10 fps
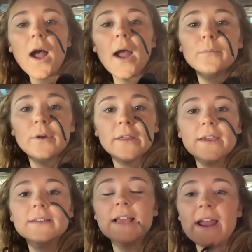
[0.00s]
I'm really
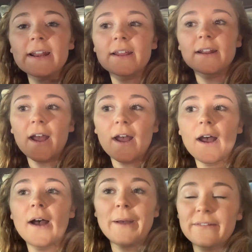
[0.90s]
excited
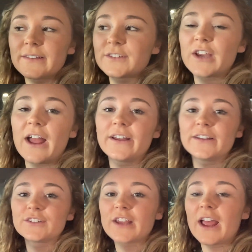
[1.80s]
about this challenge.